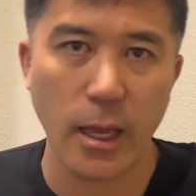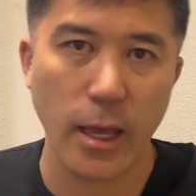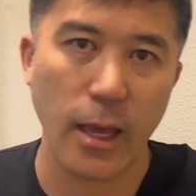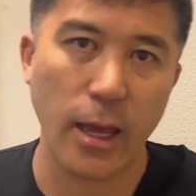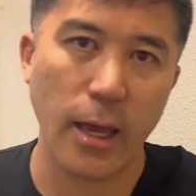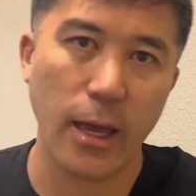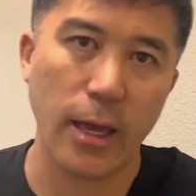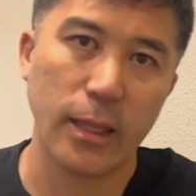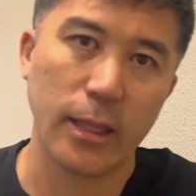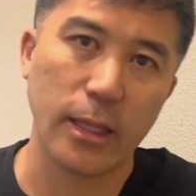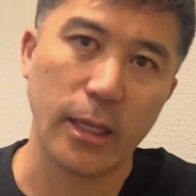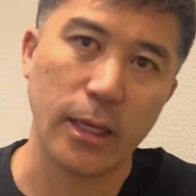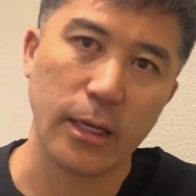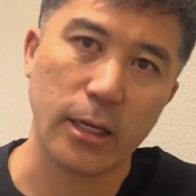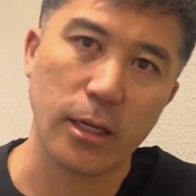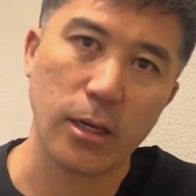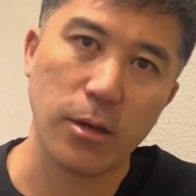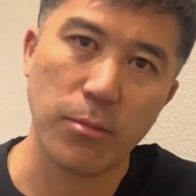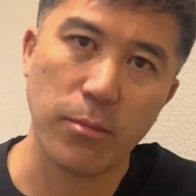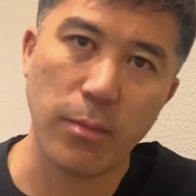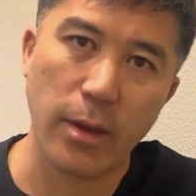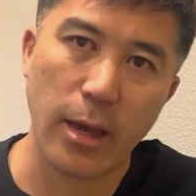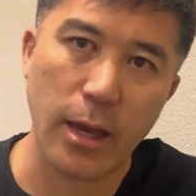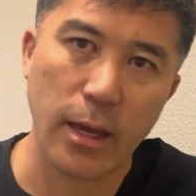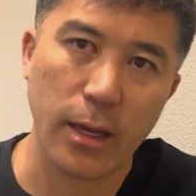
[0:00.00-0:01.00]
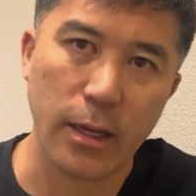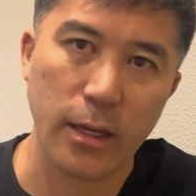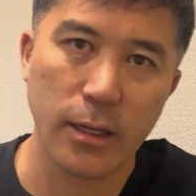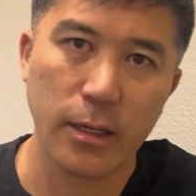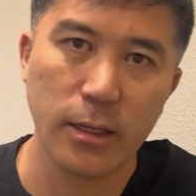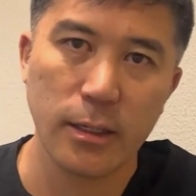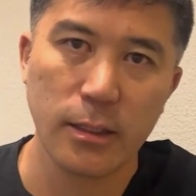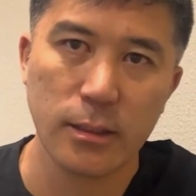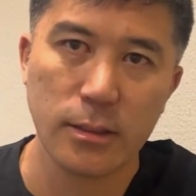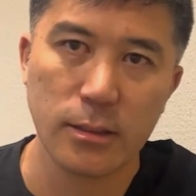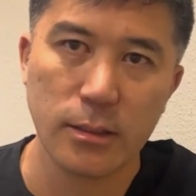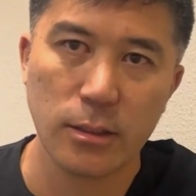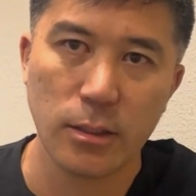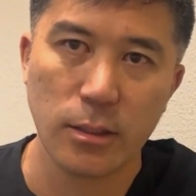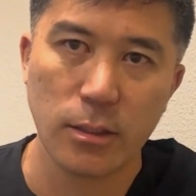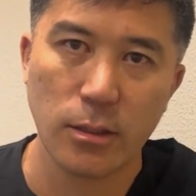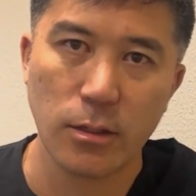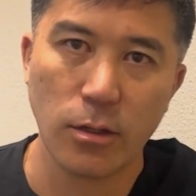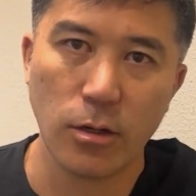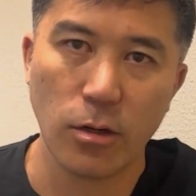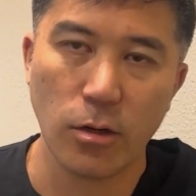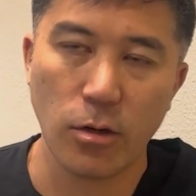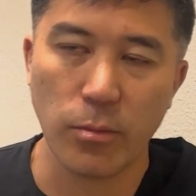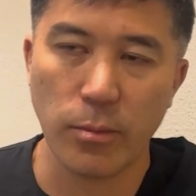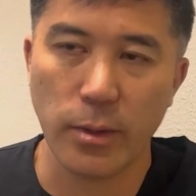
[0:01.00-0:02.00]
and then come back
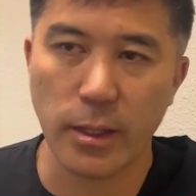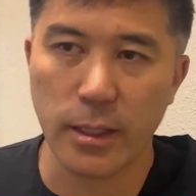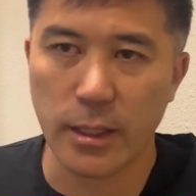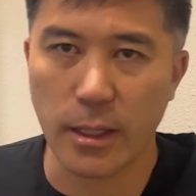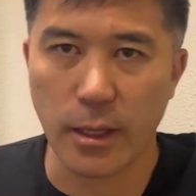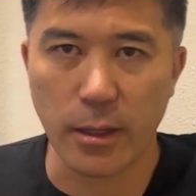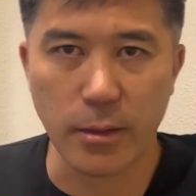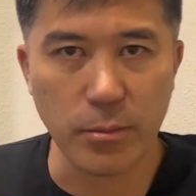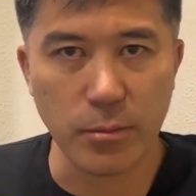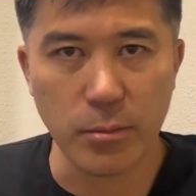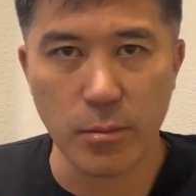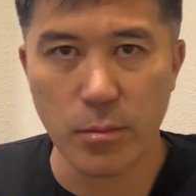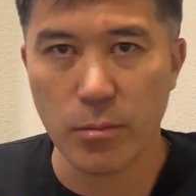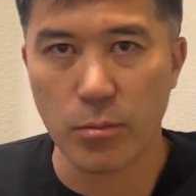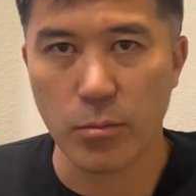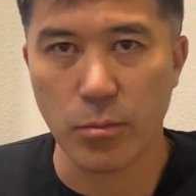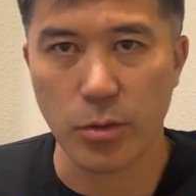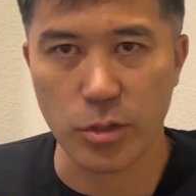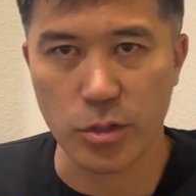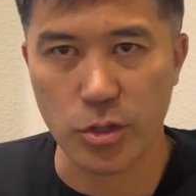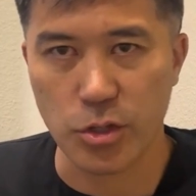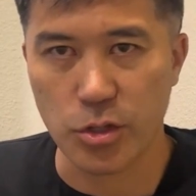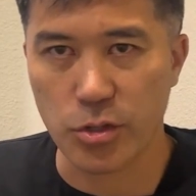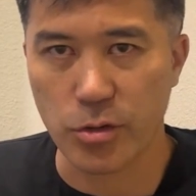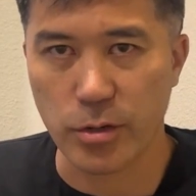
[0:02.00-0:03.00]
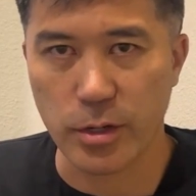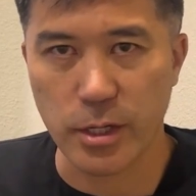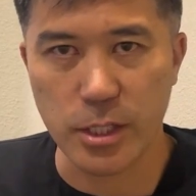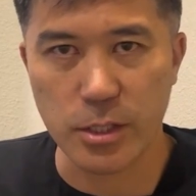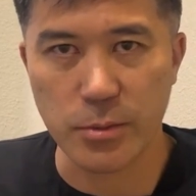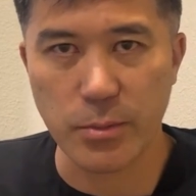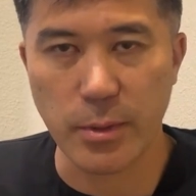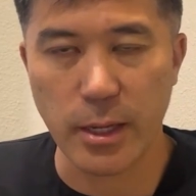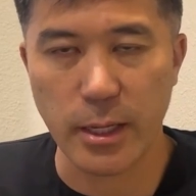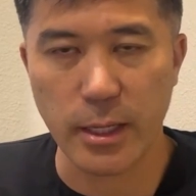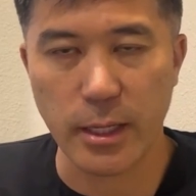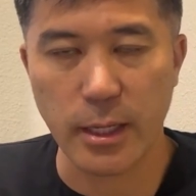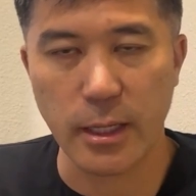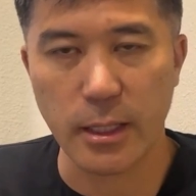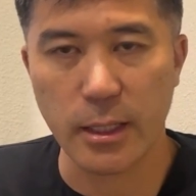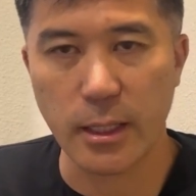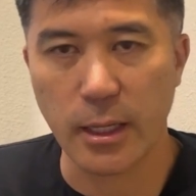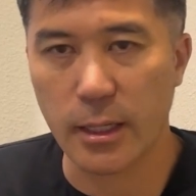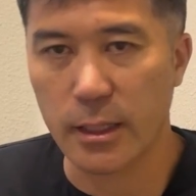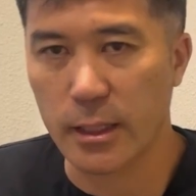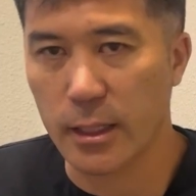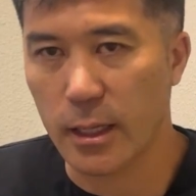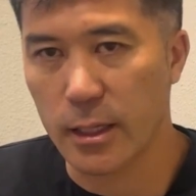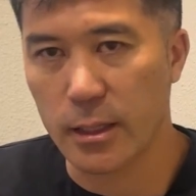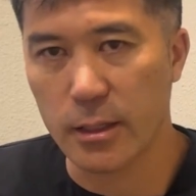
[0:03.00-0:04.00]
home and then put your trays back in
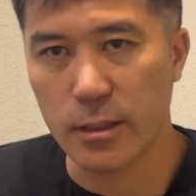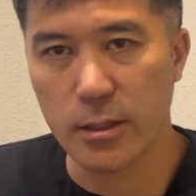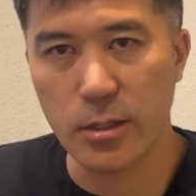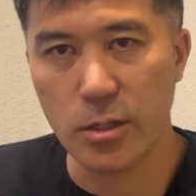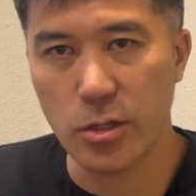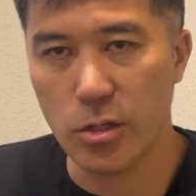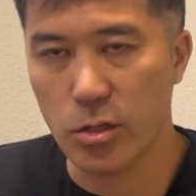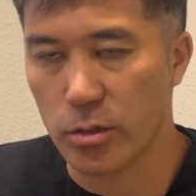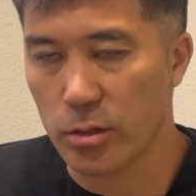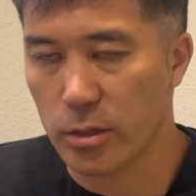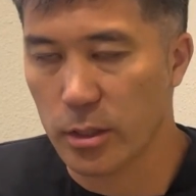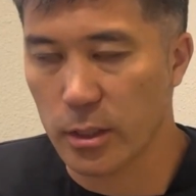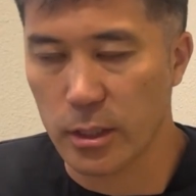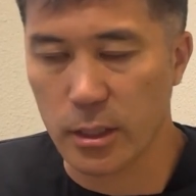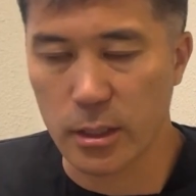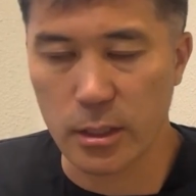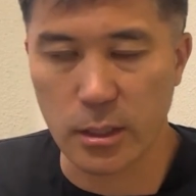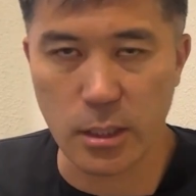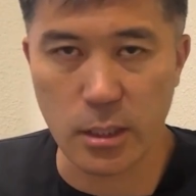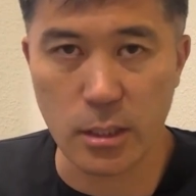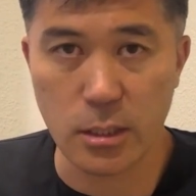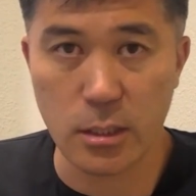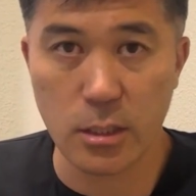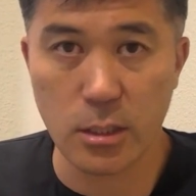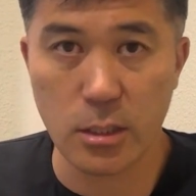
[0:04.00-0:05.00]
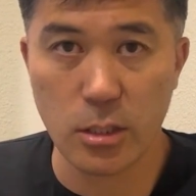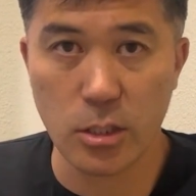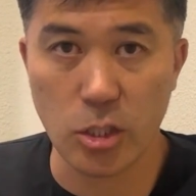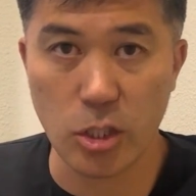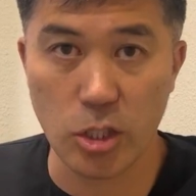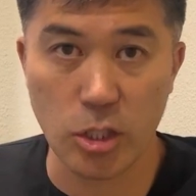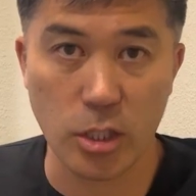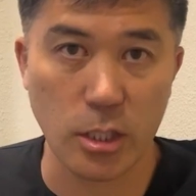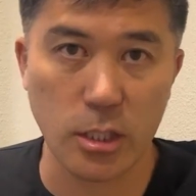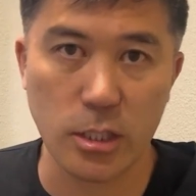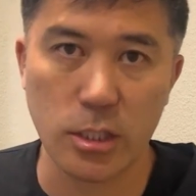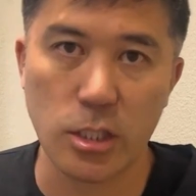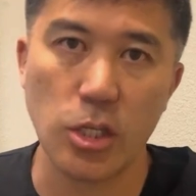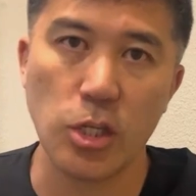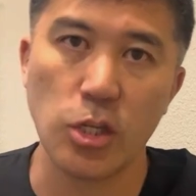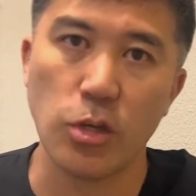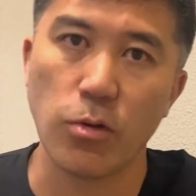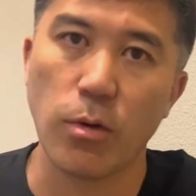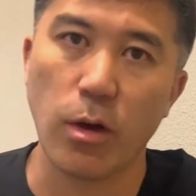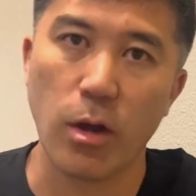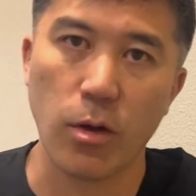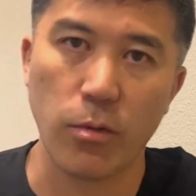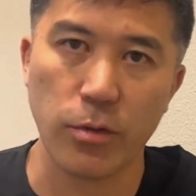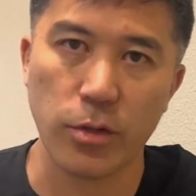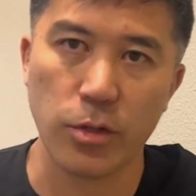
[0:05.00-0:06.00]
and then you can just continue
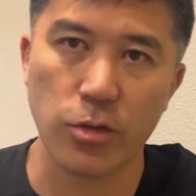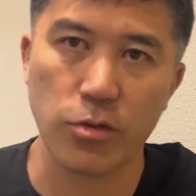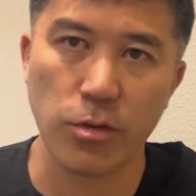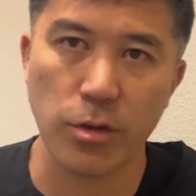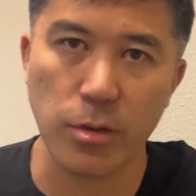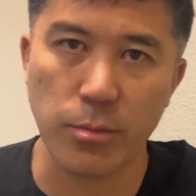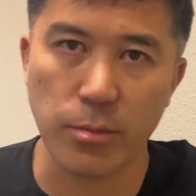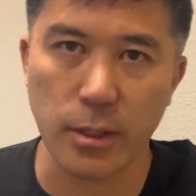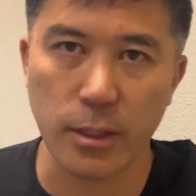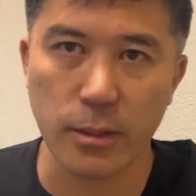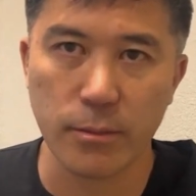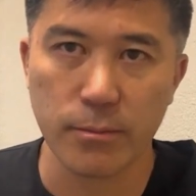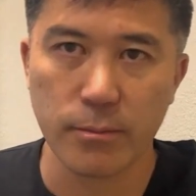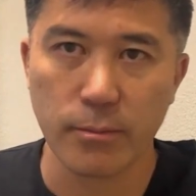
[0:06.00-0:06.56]
on with treatment.